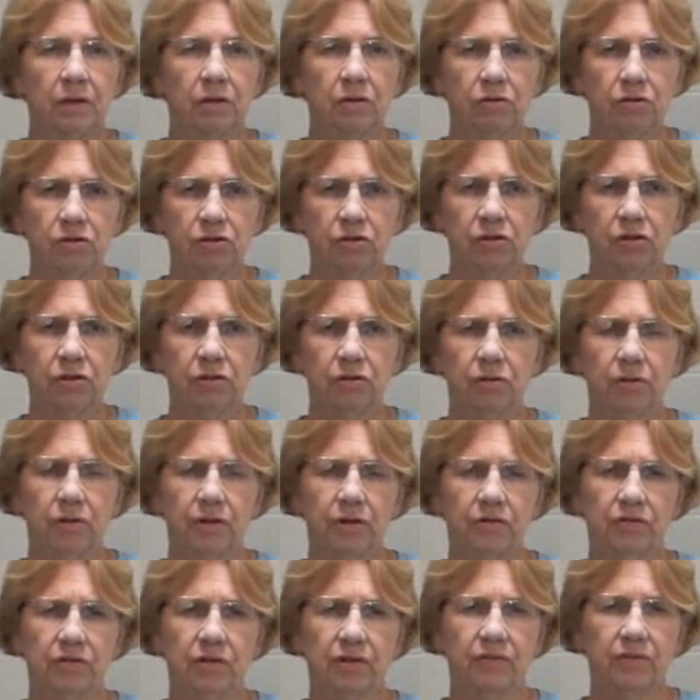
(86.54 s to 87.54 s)
Who should do
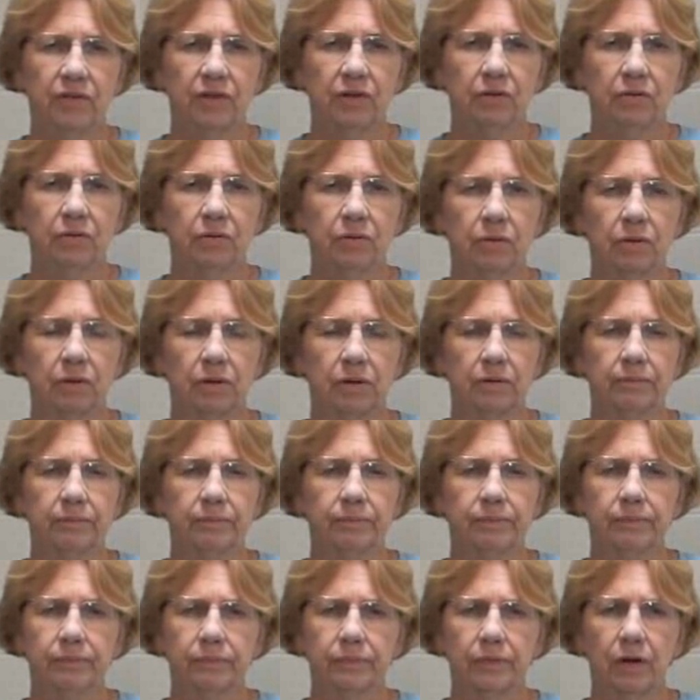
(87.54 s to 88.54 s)
this inventory?
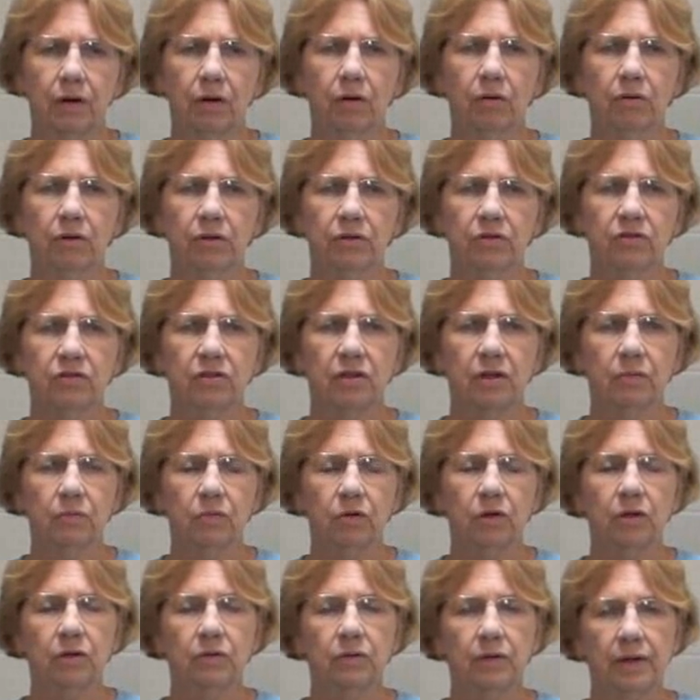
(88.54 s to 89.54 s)
Only
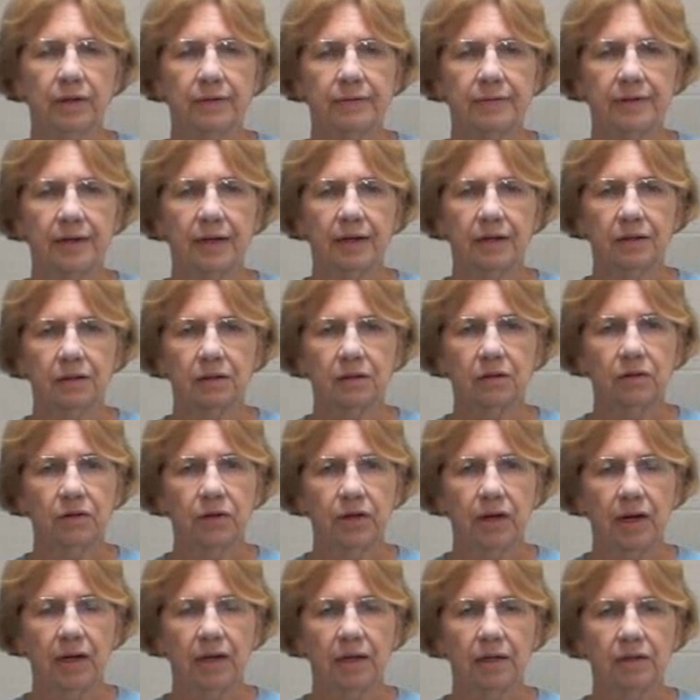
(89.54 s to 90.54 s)
someone who has technical
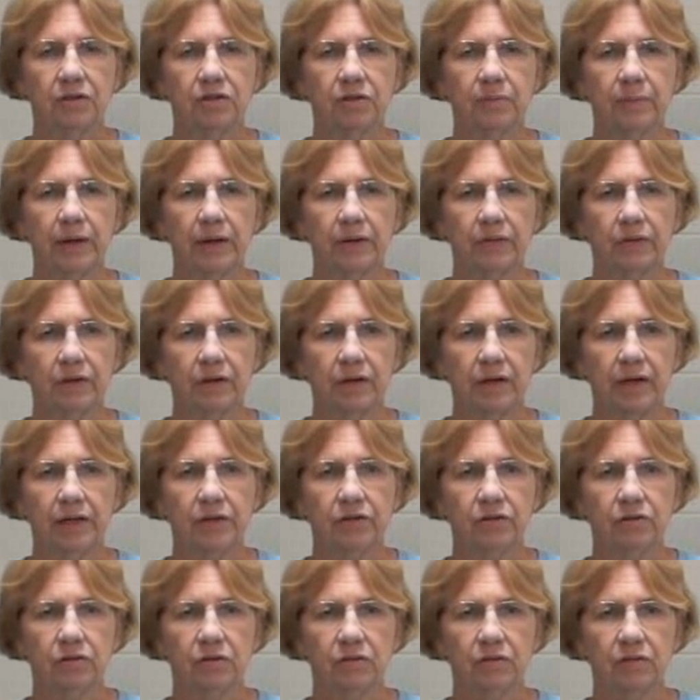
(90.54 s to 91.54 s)
knowledge about the
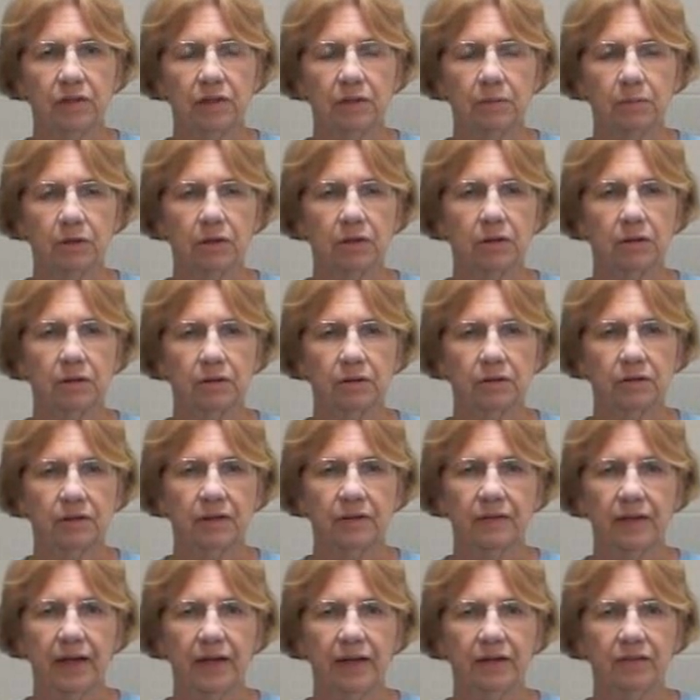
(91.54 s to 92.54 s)
nature of chemicals,
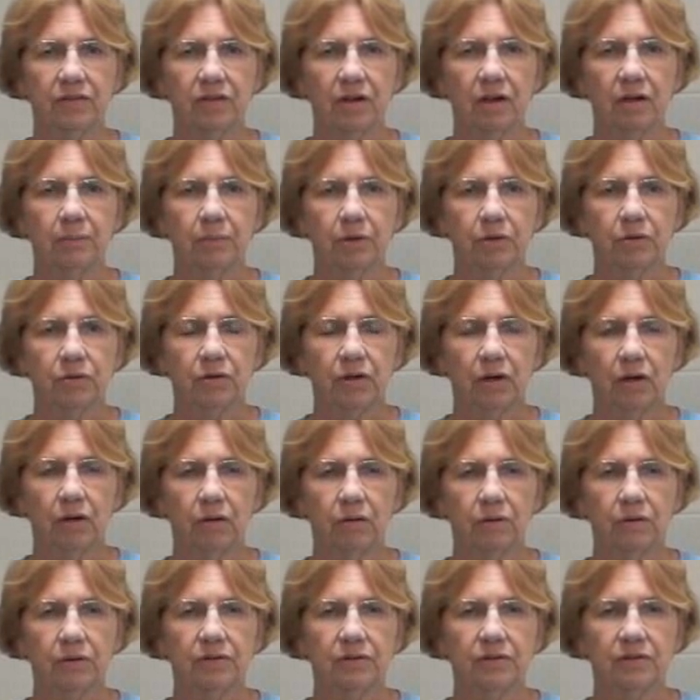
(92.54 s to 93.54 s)
and that is almost
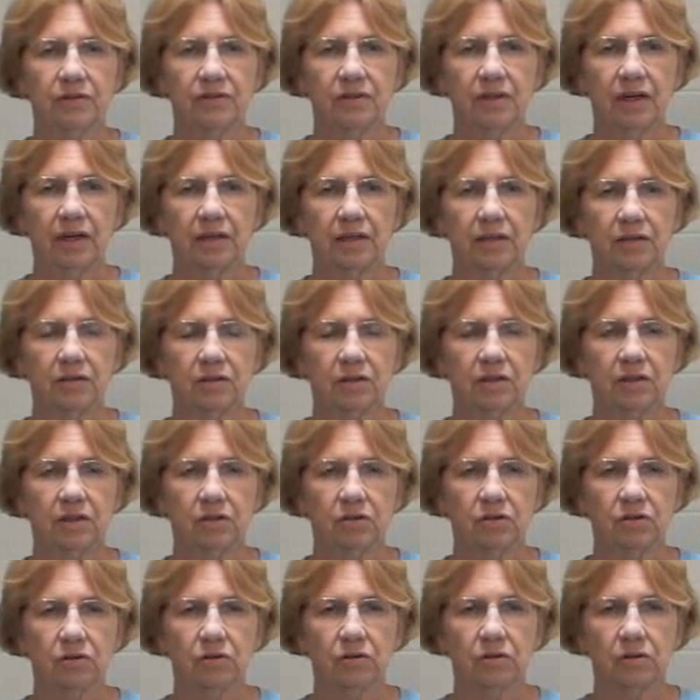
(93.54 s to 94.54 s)
always the science
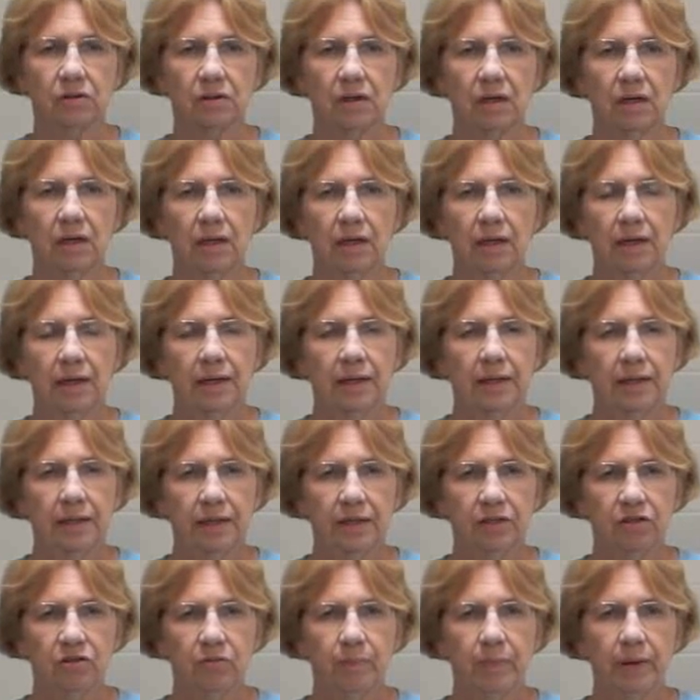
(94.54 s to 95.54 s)
teachers.
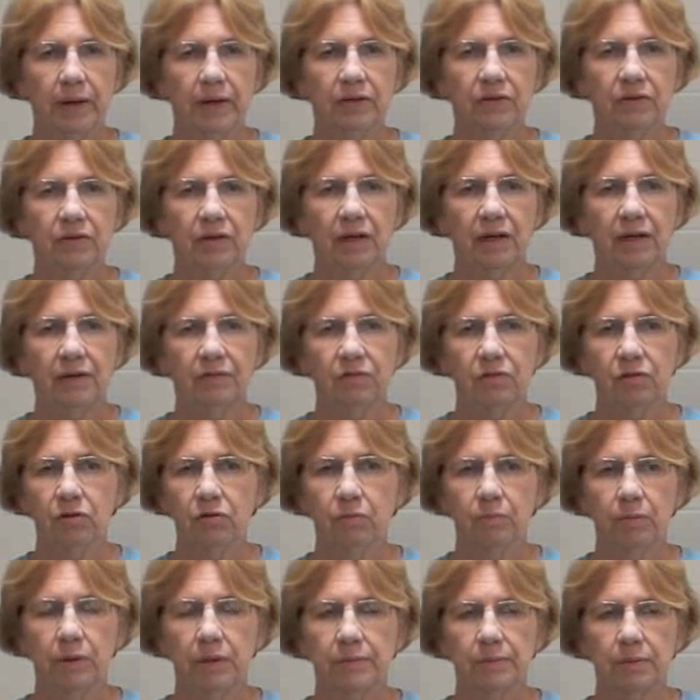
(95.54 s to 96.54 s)
It's best to have
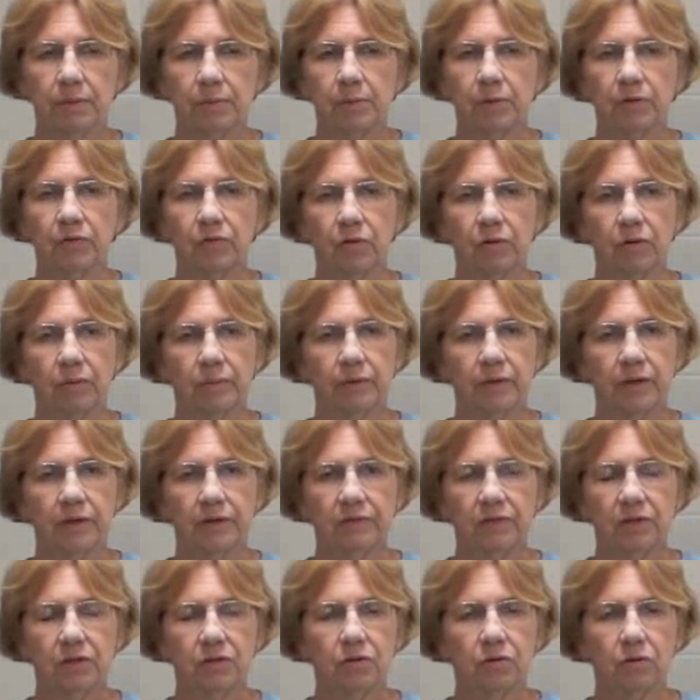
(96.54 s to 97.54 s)
two people perform the
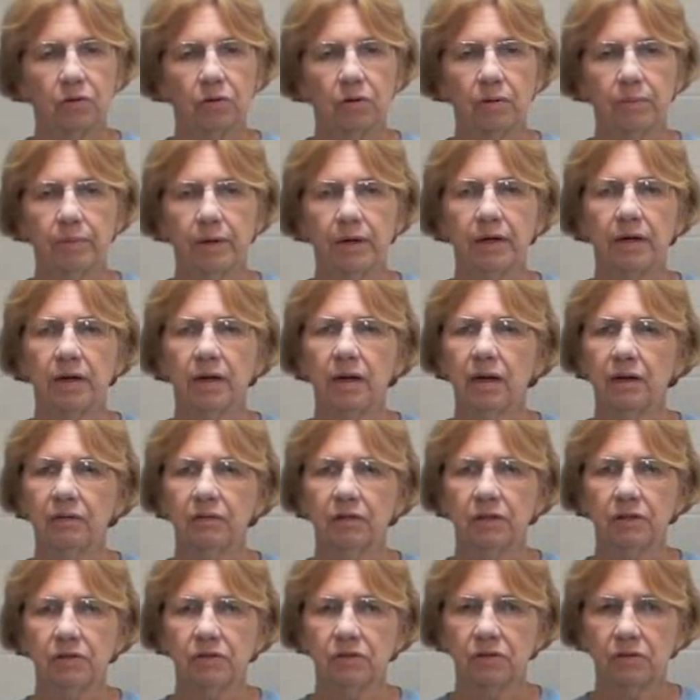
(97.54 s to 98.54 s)
inventory, but
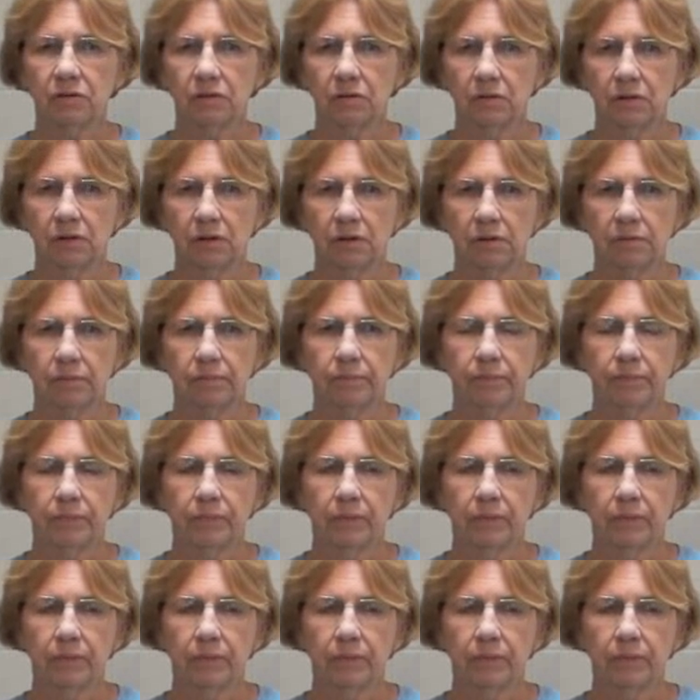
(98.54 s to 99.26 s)
never a student.